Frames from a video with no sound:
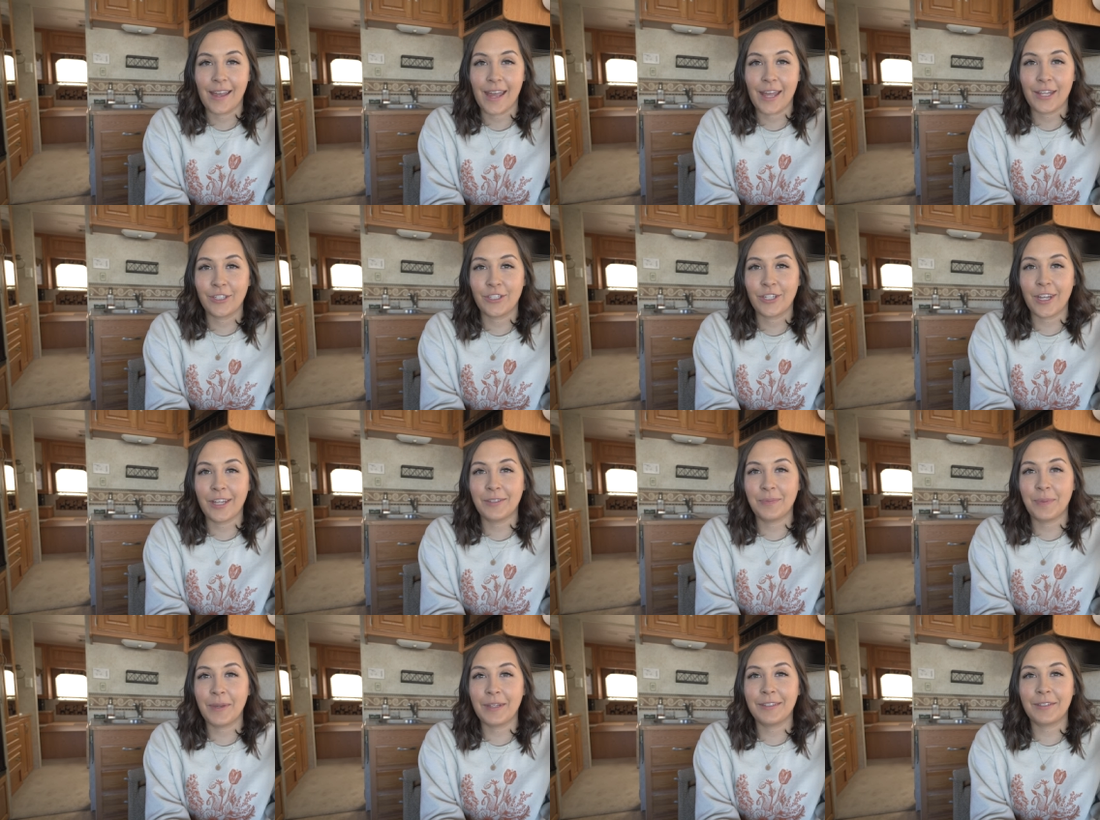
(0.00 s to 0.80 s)
And
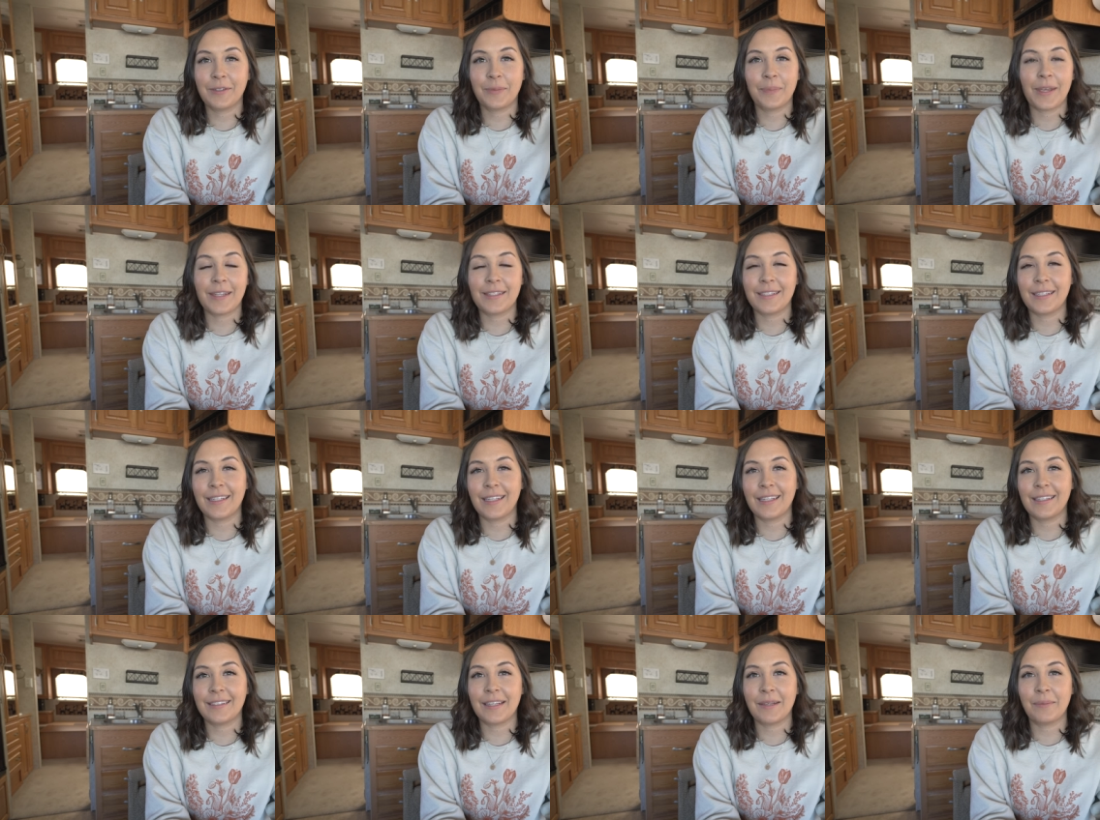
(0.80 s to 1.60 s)
Jed's been to
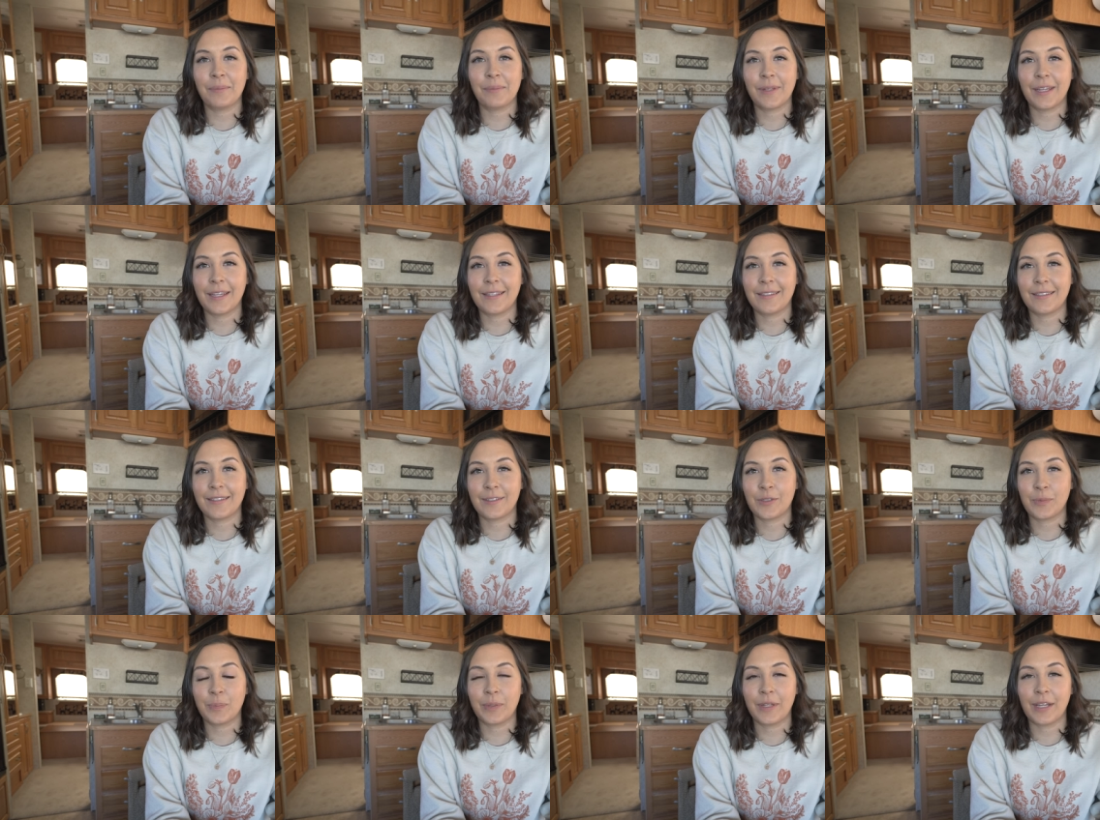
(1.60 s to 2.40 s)
basically the same
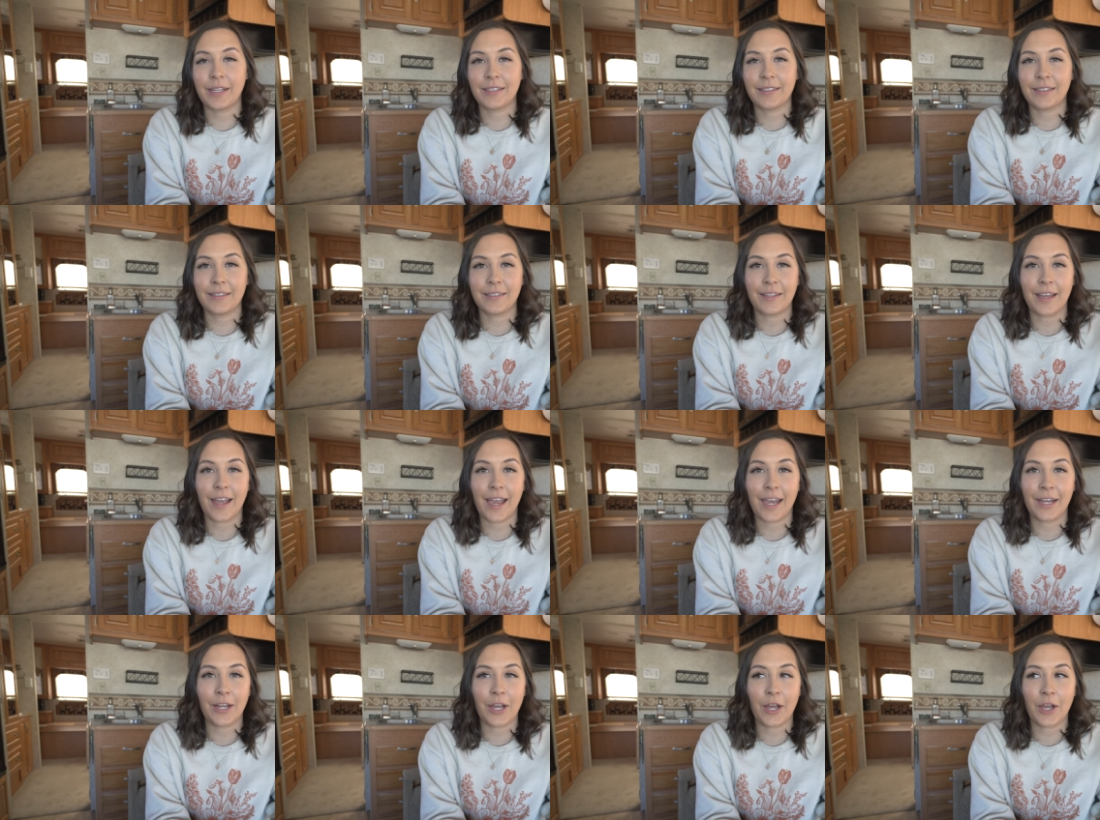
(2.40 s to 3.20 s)
places plus
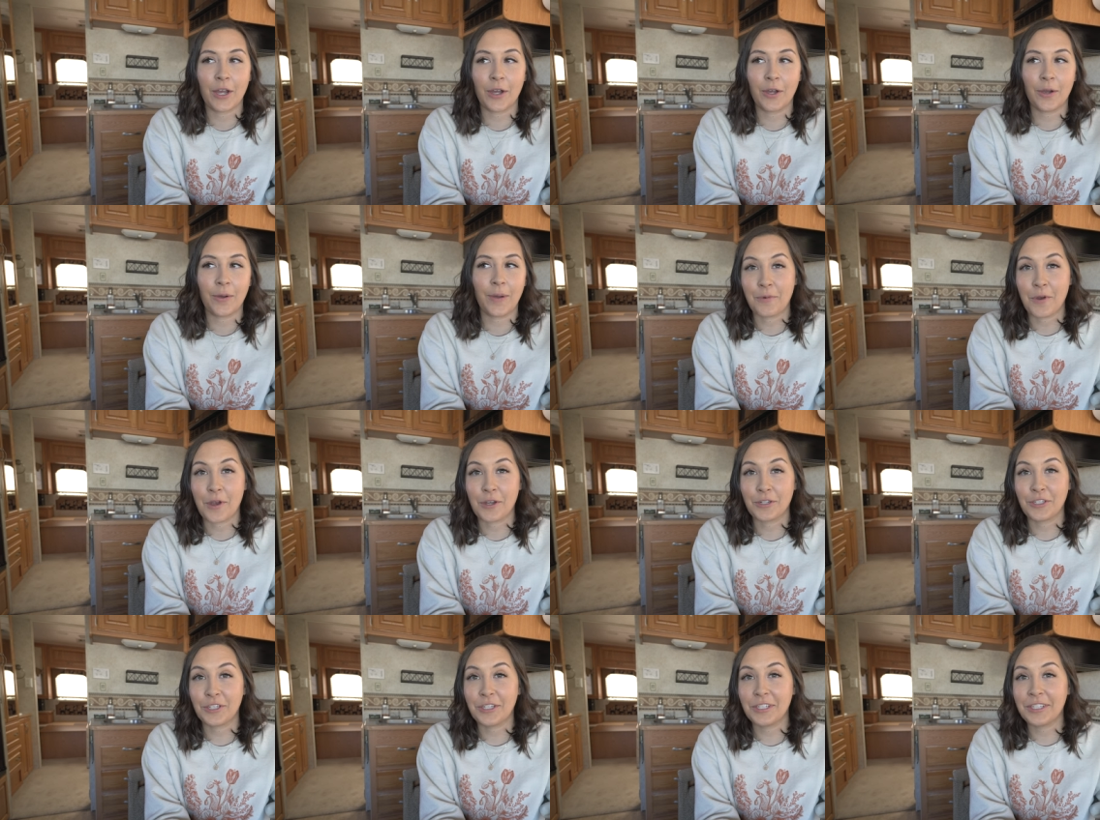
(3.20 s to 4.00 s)
Idaho,
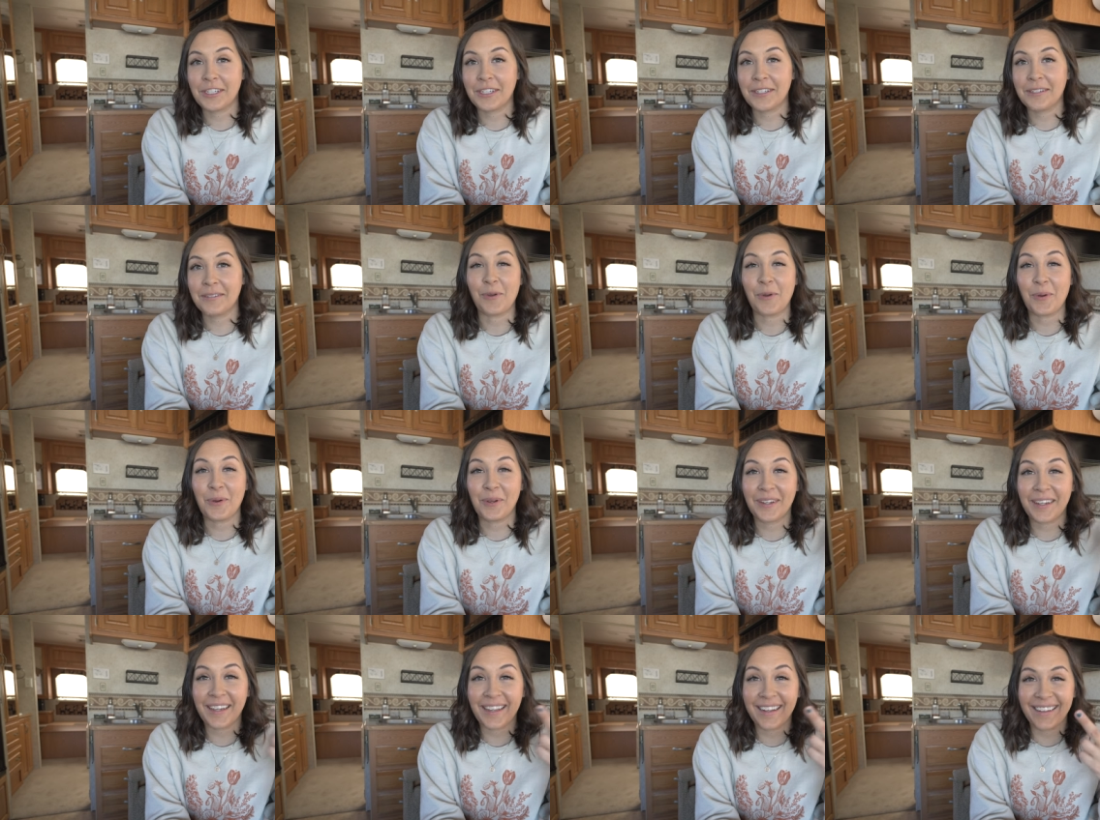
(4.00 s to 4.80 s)
Washington,
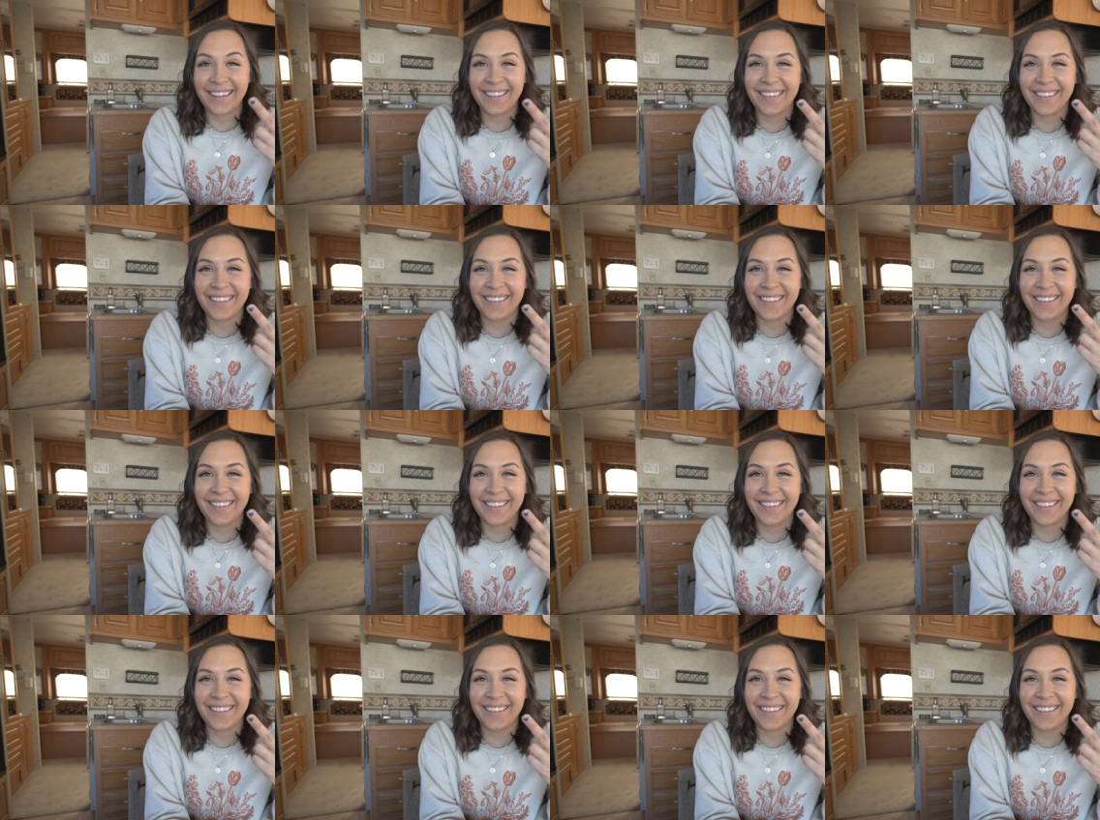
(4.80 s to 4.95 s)
Oregon.